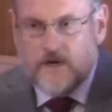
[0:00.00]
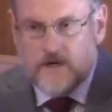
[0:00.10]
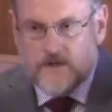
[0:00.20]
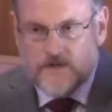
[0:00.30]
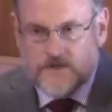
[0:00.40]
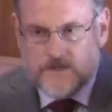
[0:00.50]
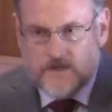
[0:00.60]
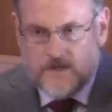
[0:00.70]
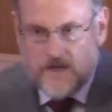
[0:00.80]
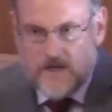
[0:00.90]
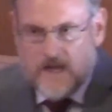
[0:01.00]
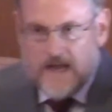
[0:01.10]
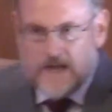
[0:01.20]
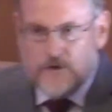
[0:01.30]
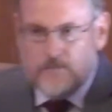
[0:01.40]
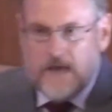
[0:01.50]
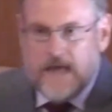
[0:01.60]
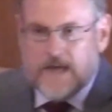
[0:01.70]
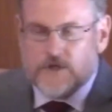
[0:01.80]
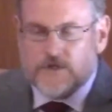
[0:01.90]
pierced. And you
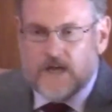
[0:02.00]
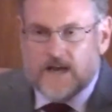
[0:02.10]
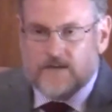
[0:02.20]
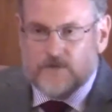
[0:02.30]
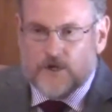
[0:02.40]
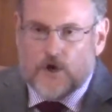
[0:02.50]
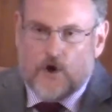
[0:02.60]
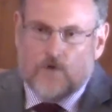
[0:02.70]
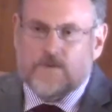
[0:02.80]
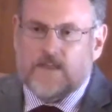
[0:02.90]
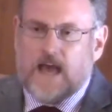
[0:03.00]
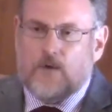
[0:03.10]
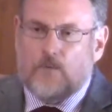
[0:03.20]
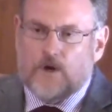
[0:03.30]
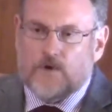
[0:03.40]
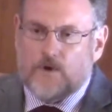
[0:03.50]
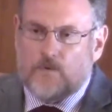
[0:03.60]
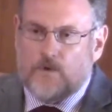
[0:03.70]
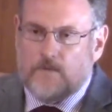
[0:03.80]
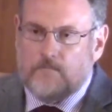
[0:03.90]
may just kind of look over that,
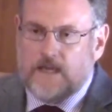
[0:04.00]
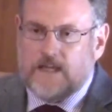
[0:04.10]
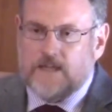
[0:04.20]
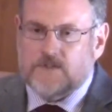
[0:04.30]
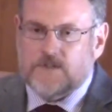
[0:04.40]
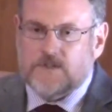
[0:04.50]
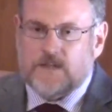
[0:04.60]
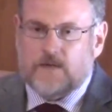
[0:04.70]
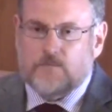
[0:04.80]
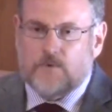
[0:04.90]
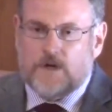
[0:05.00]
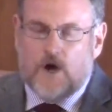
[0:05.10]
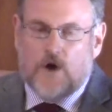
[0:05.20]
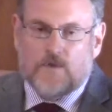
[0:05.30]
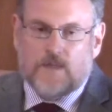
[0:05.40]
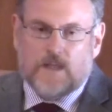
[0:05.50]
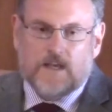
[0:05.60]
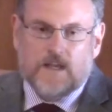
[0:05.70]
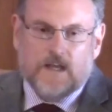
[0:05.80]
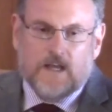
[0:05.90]
wondering what it means, except we know
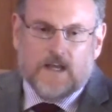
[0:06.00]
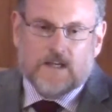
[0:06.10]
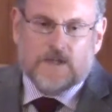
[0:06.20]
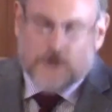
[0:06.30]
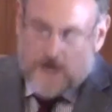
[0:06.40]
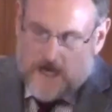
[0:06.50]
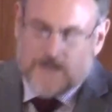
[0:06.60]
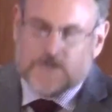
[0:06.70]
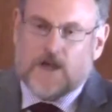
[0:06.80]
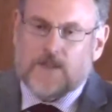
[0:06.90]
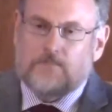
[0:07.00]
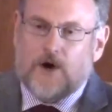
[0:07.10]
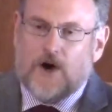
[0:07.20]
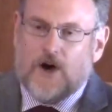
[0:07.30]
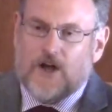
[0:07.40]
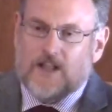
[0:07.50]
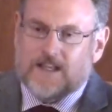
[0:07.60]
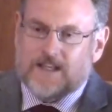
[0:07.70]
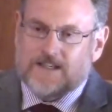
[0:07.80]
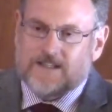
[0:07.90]
that John is on the
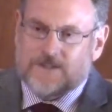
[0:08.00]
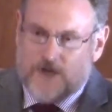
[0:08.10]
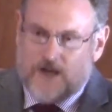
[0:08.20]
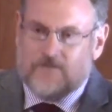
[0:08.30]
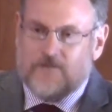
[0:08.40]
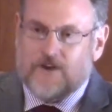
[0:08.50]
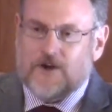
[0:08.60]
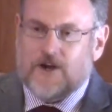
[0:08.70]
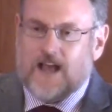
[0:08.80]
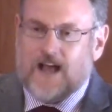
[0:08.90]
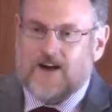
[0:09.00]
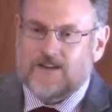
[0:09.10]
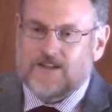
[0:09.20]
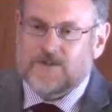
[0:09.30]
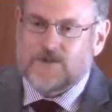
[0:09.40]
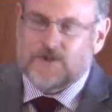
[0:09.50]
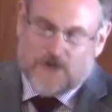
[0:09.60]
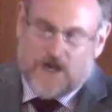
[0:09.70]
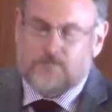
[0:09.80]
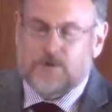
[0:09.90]
ball and John figured it out. And so
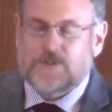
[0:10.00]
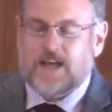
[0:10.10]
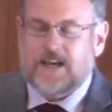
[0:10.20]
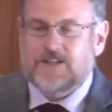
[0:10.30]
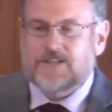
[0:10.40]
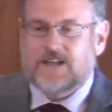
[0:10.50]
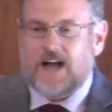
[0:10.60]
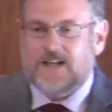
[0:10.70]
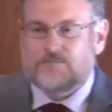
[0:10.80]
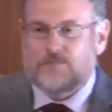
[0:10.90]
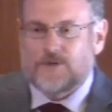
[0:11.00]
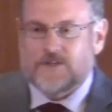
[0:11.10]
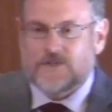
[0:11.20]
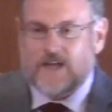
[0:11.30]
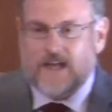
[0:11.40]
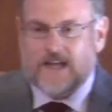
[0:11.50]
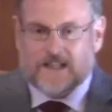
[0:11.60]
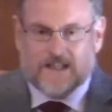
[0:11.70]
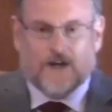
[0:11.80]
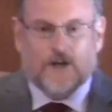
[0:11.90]
John puts that in his gospel,
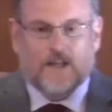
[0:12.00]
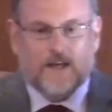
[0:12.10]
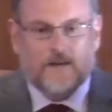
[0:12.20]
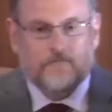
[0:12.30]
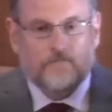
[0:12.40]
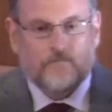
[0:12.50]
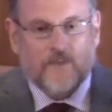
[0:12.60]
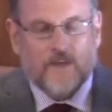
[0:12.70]
saying clearly,